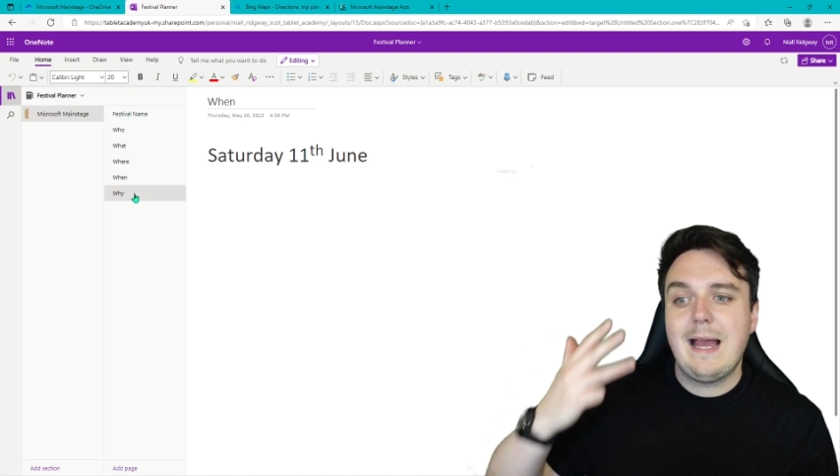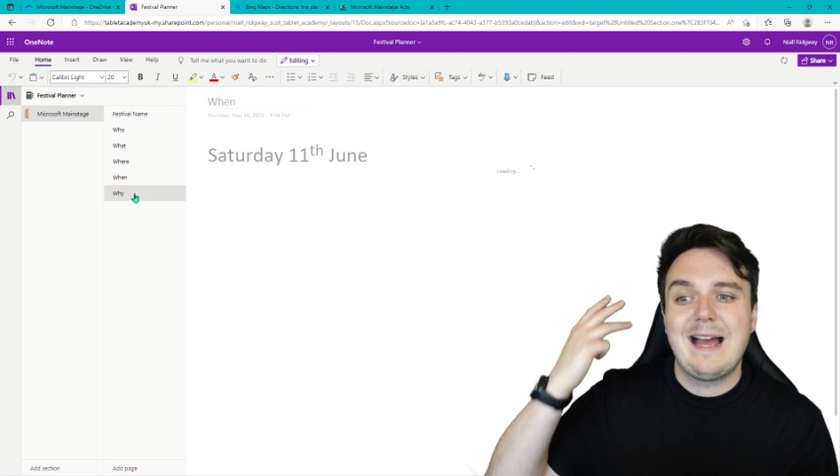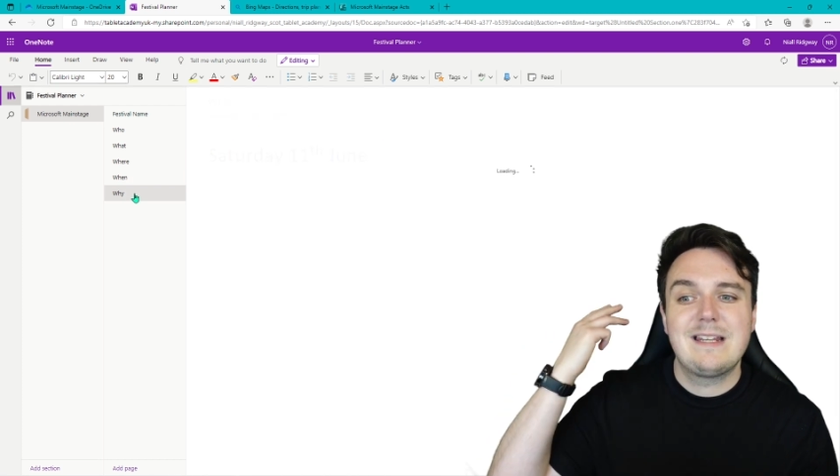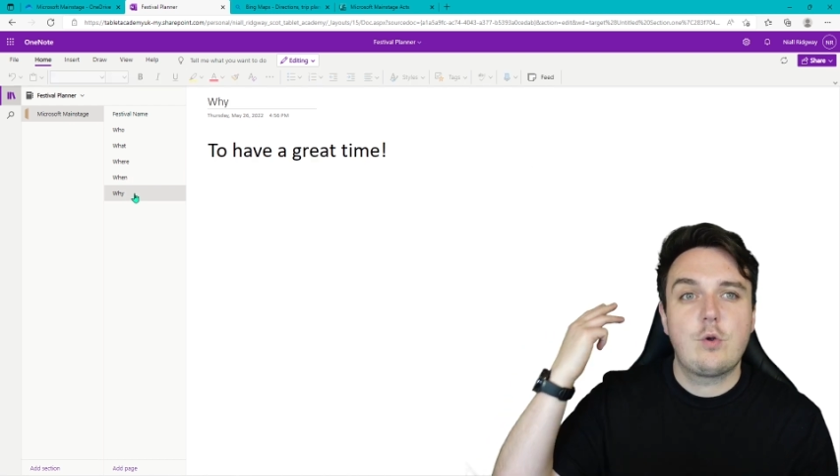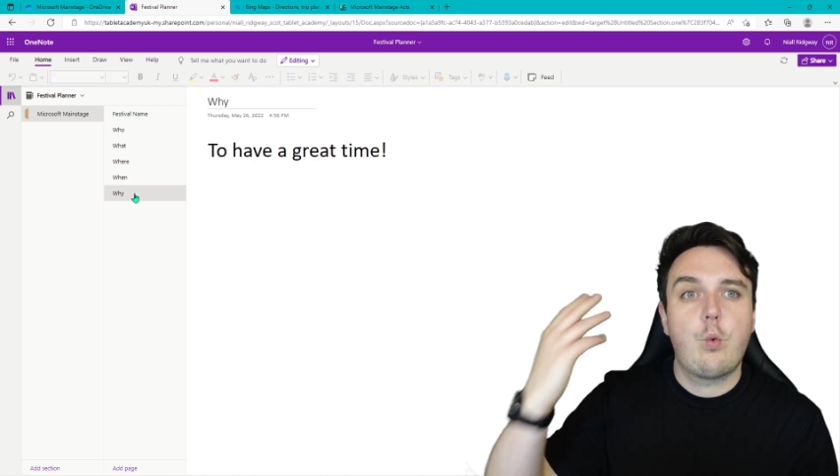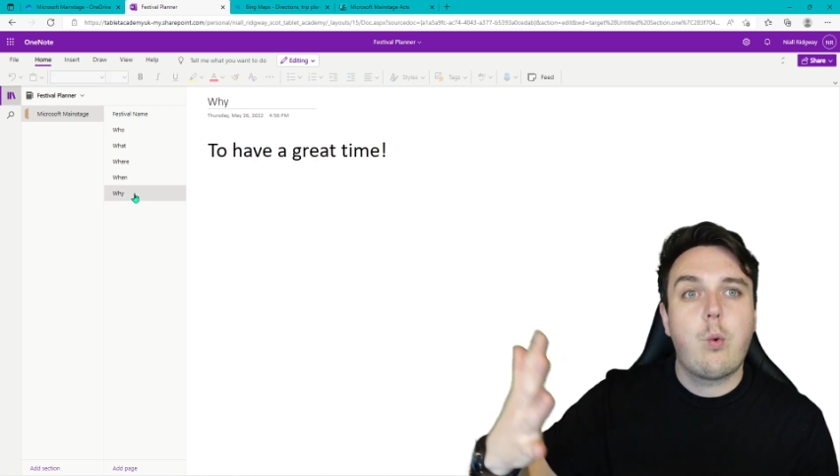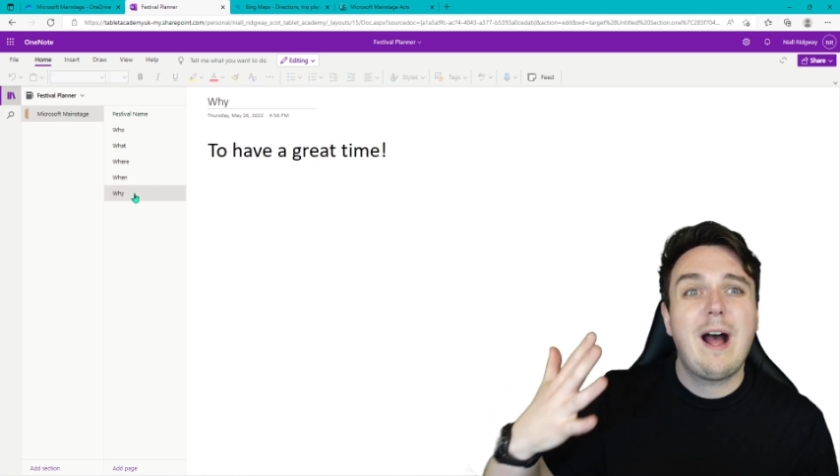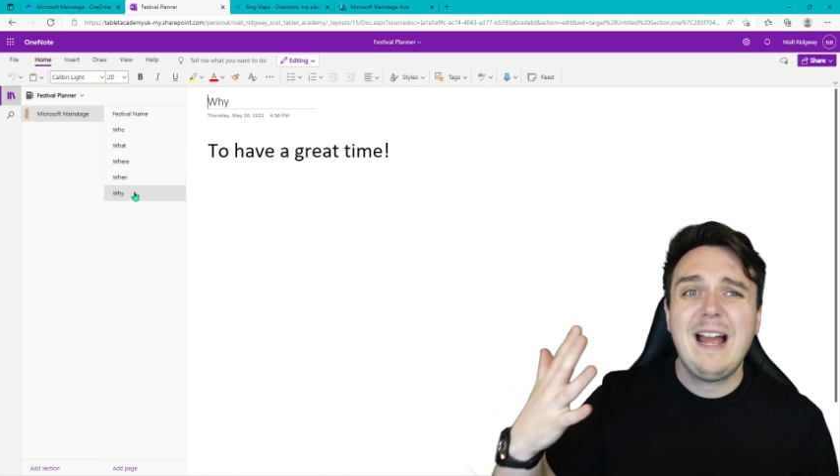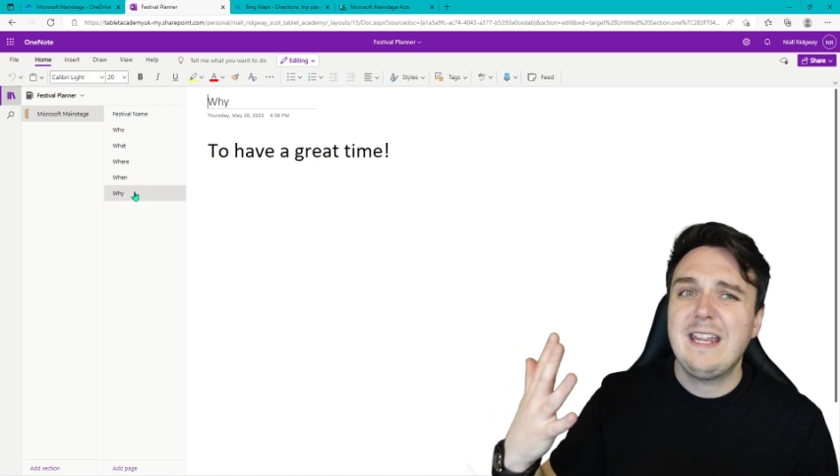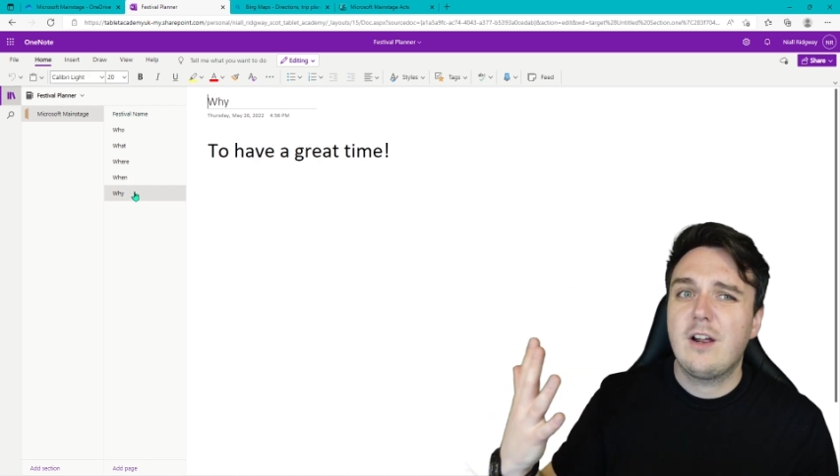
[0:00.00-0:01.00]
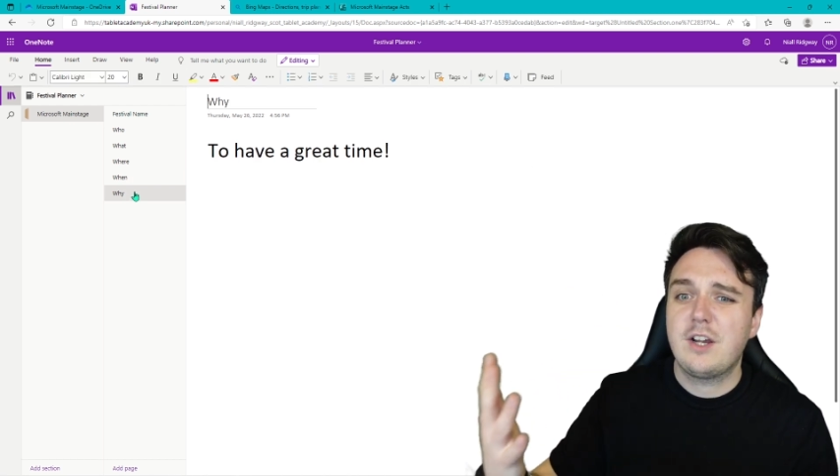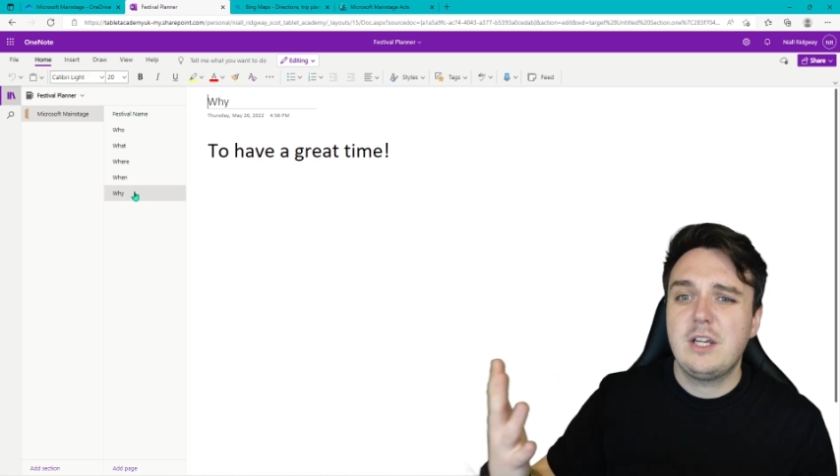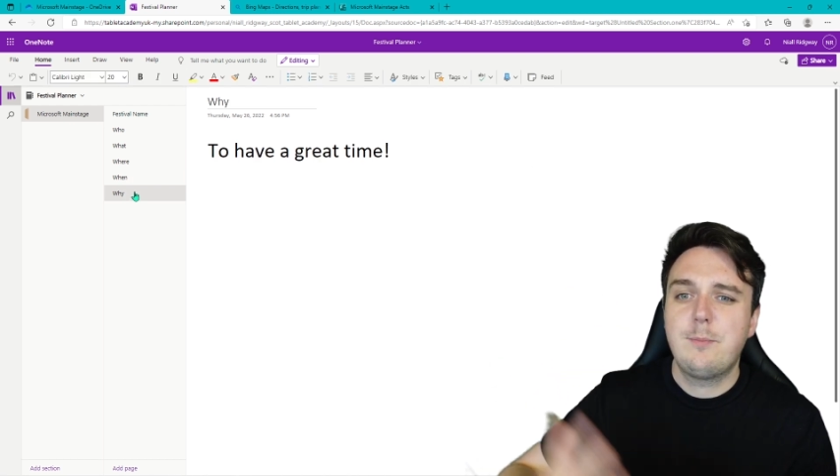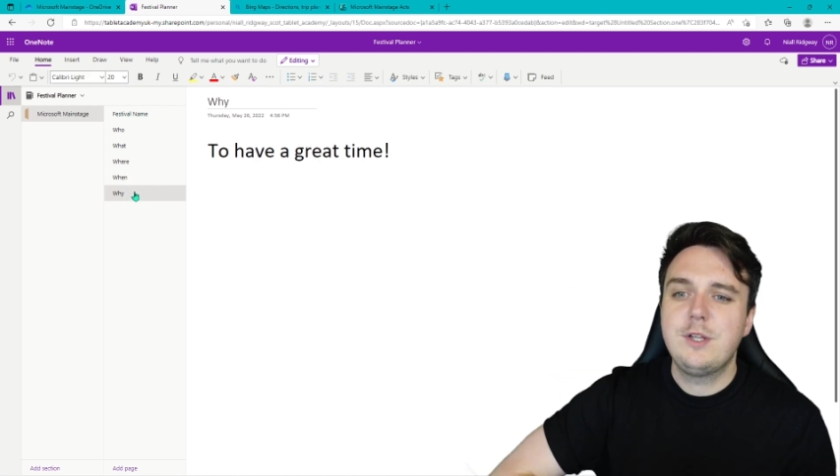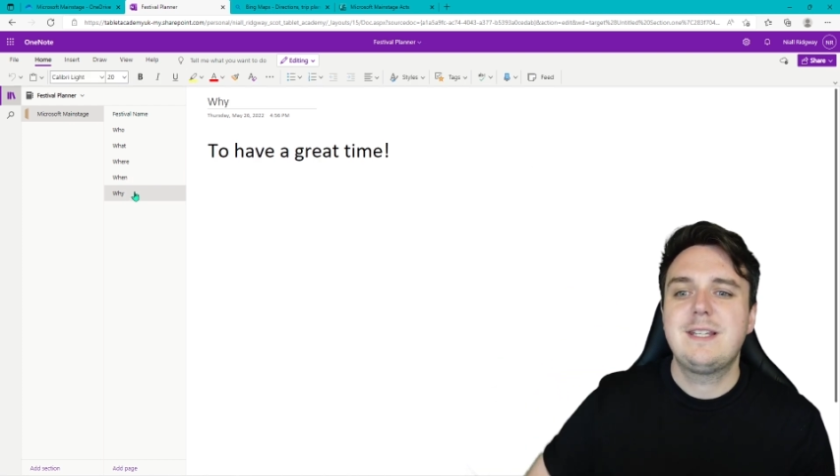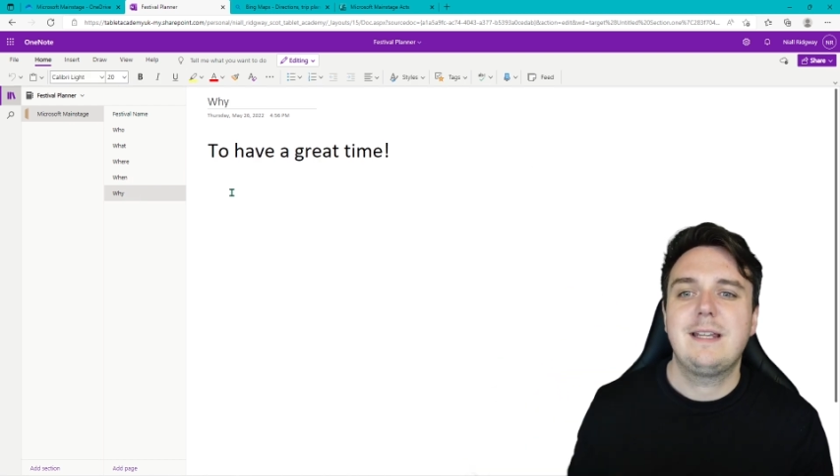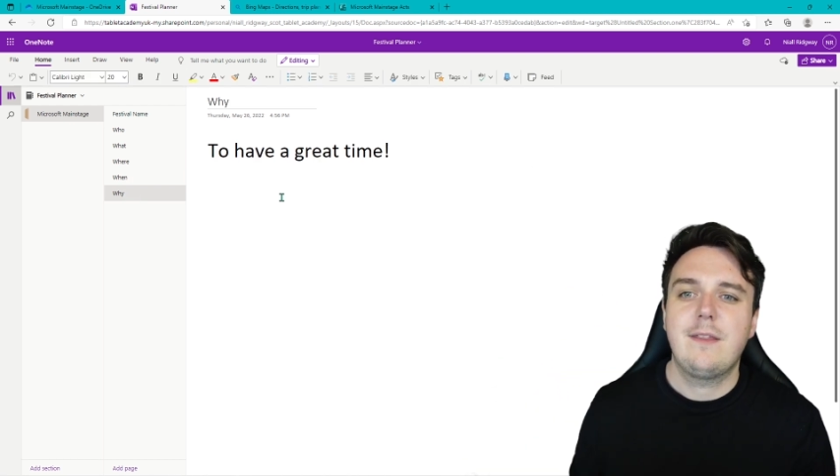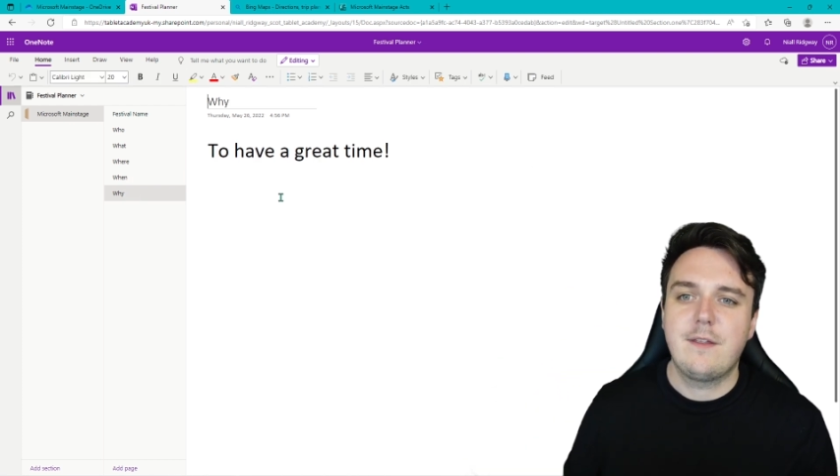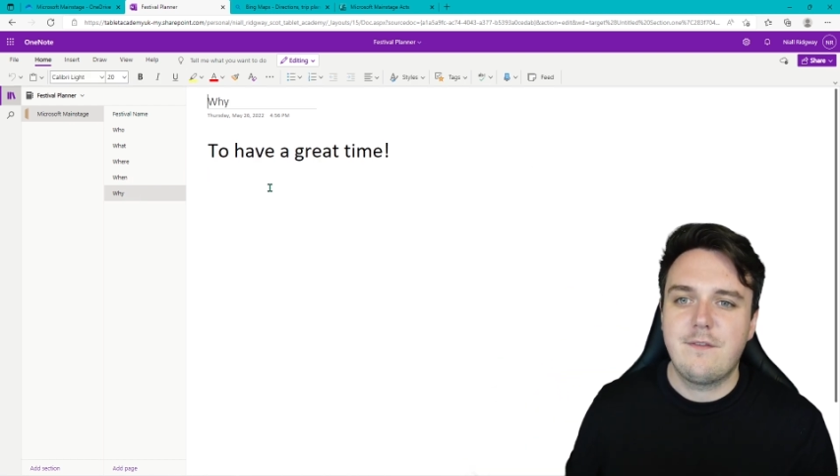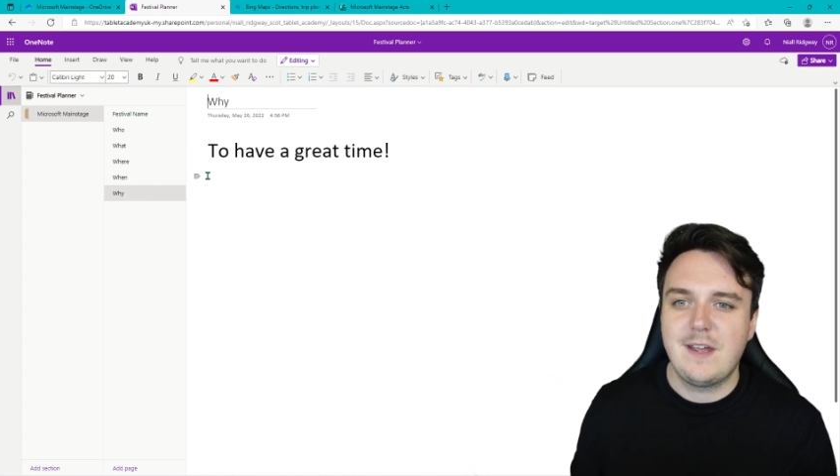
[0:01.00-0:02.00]
and why are you putting
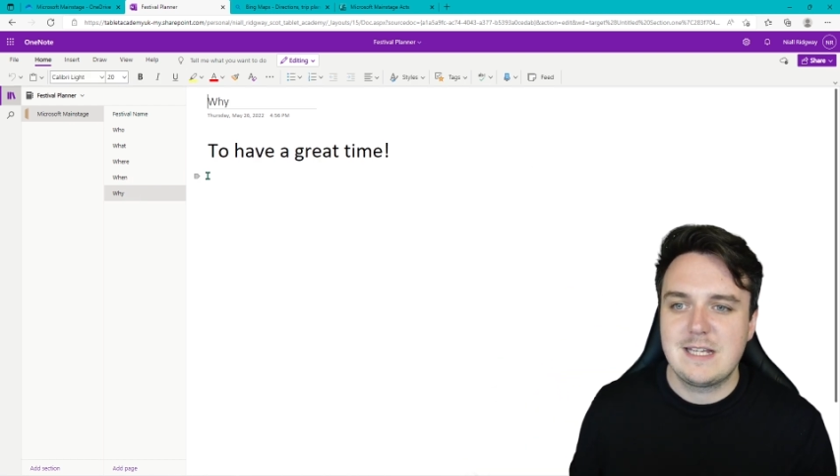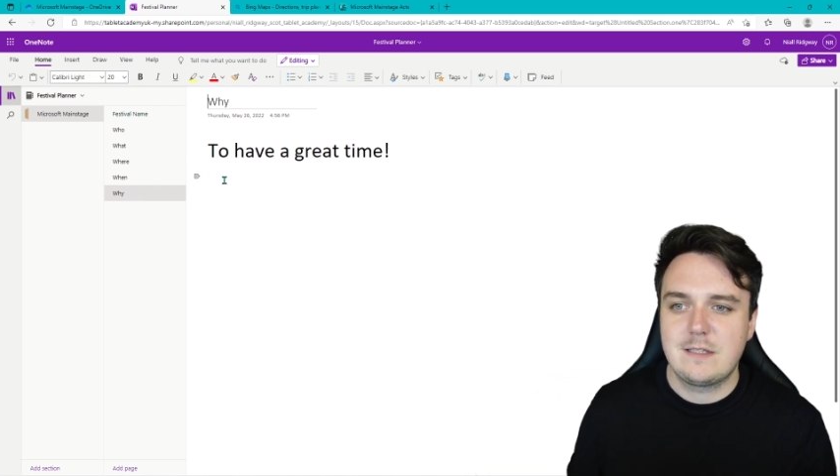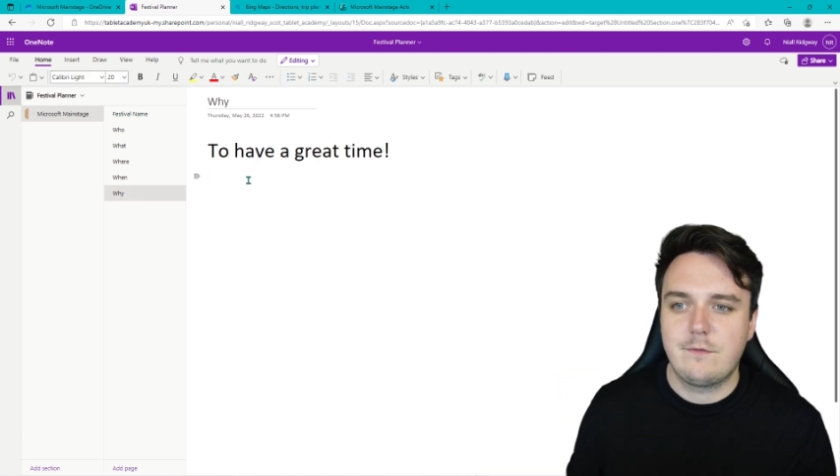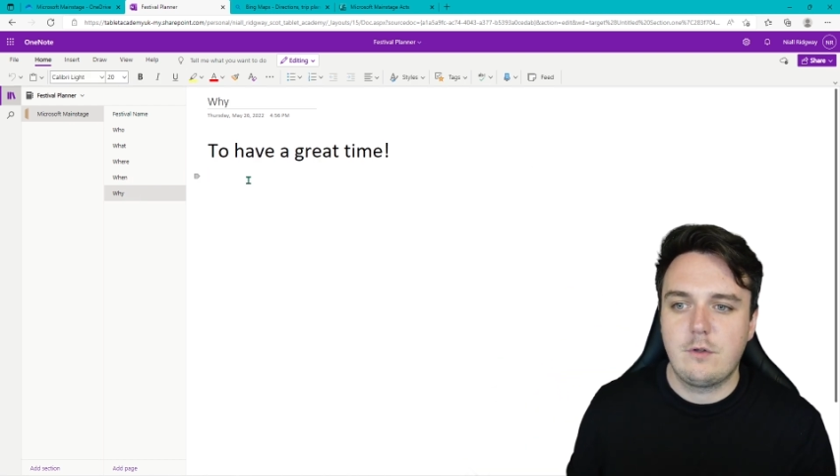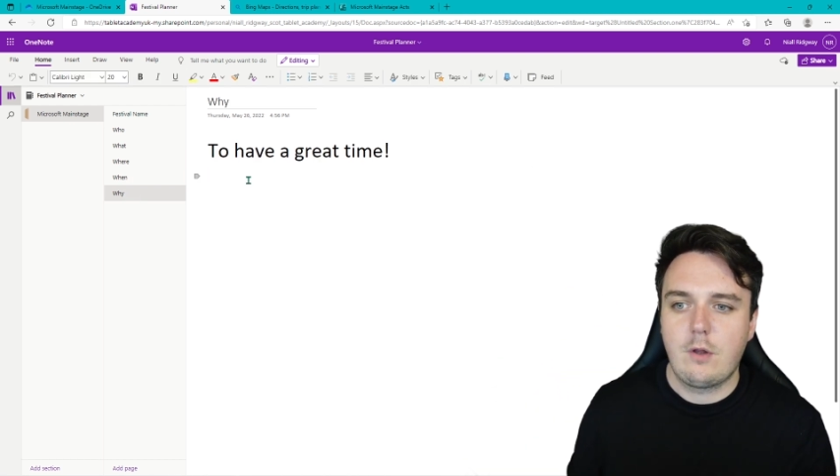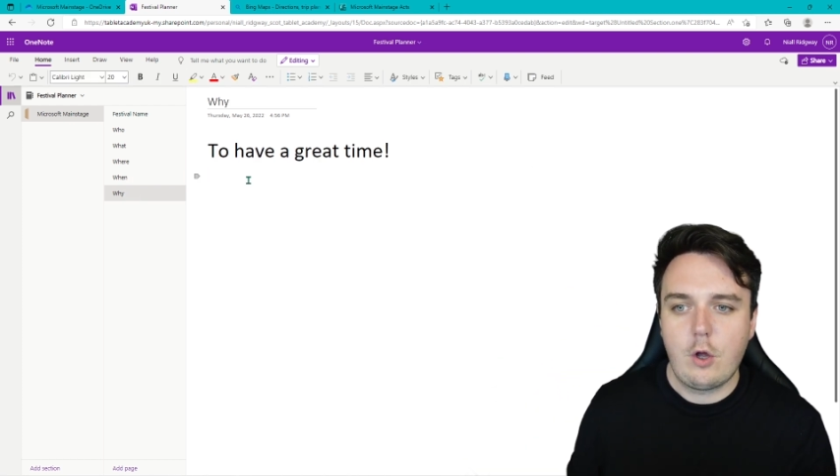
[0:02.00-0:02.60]
the festival